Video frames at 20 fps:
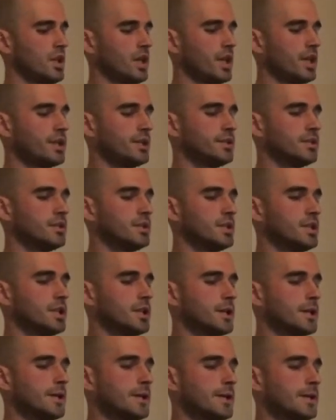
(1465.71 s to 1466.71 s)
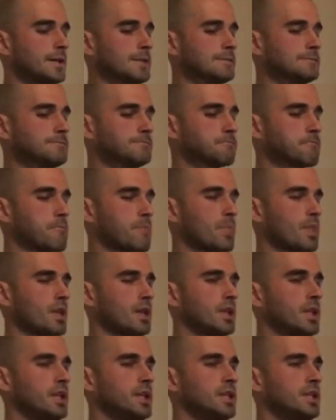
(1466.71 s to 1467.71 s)
and uh,
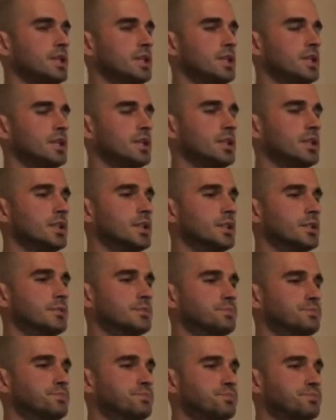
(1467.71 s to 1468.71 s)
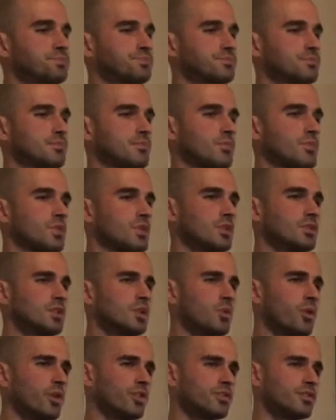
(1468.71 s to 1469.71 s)
he um,
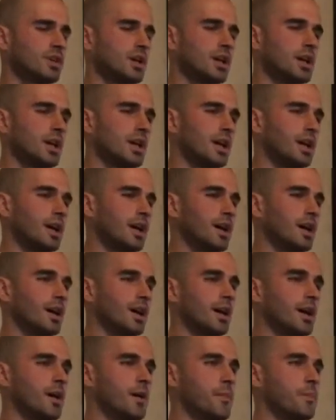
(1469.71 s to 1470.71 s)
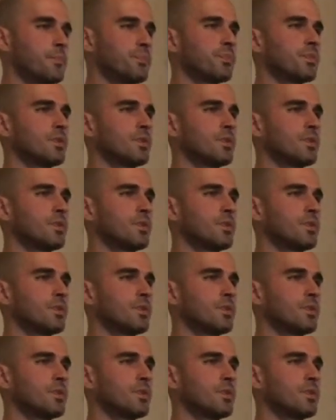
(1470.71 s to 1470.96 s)
there was a,